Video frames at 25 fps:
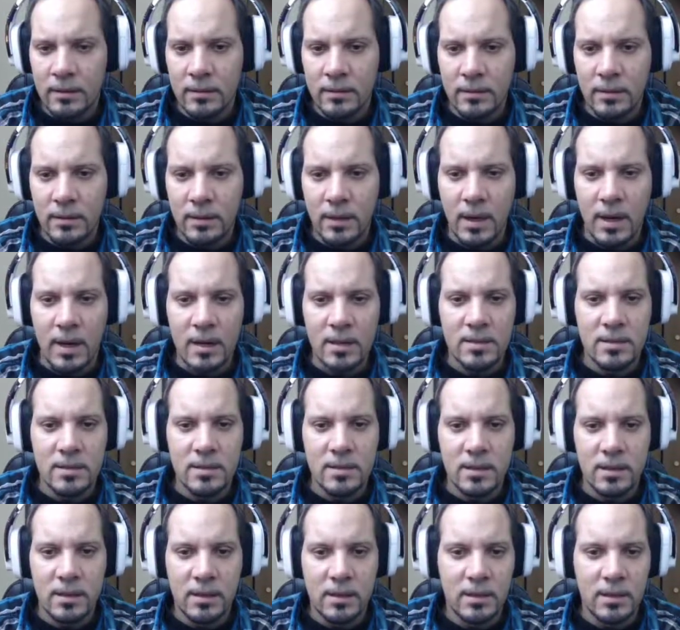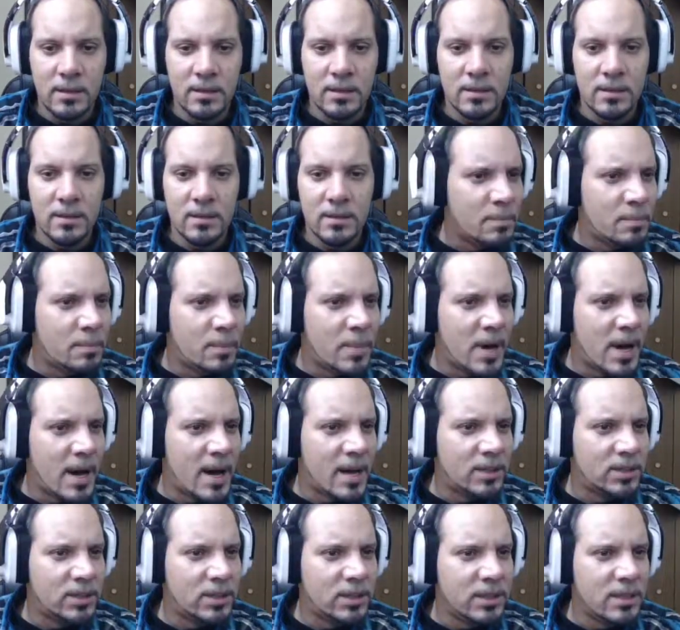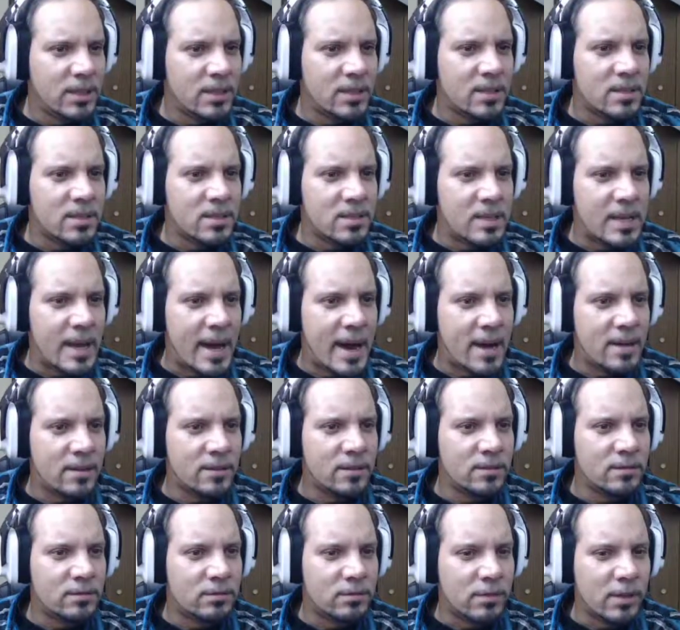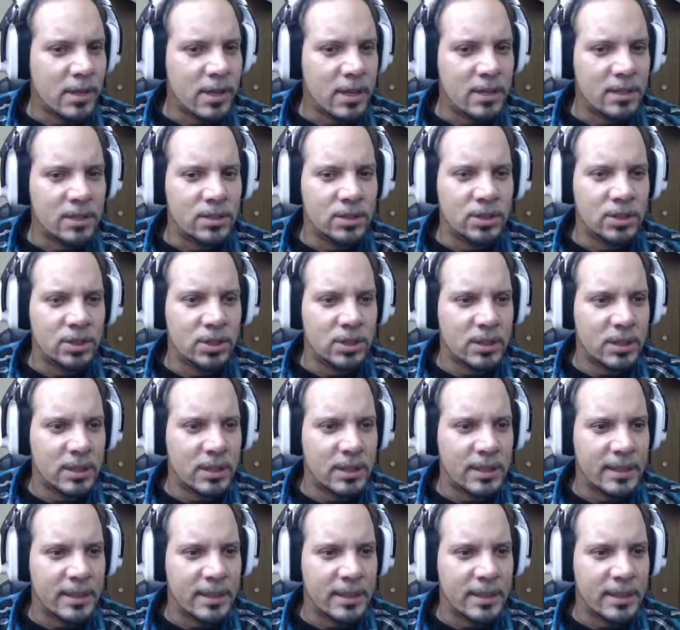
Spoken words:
Yes, it is. Bashi to Tattered Ridge.